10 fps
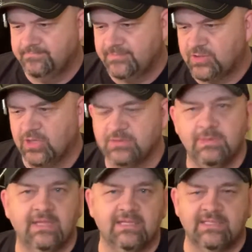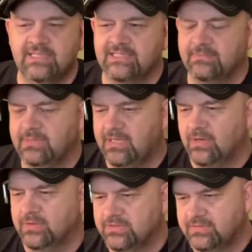Trust me, that's kissing
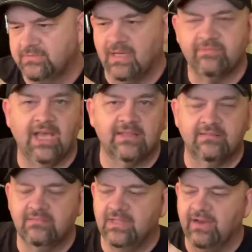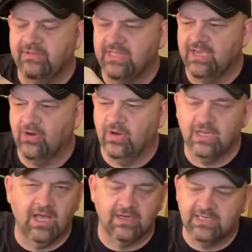because I've got everything already
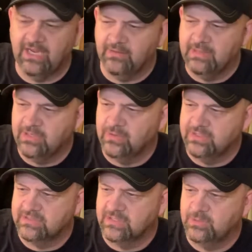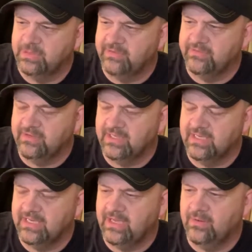locked down. I've been doing this a little bit
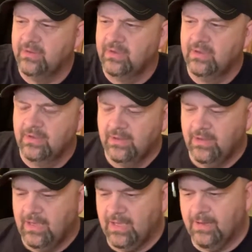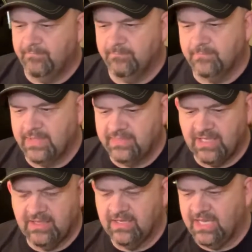now. But
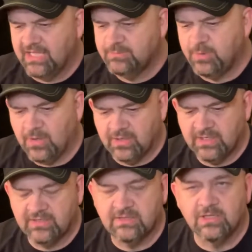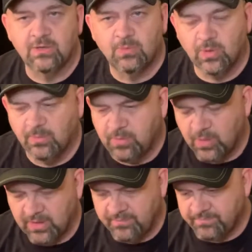then the next part that's a little more
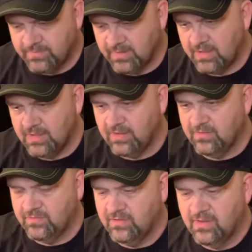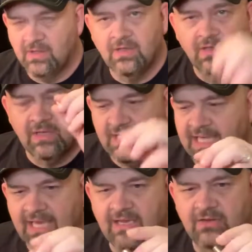important is
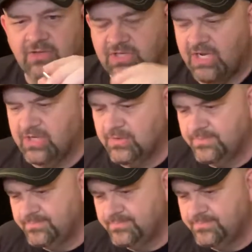getting the shell,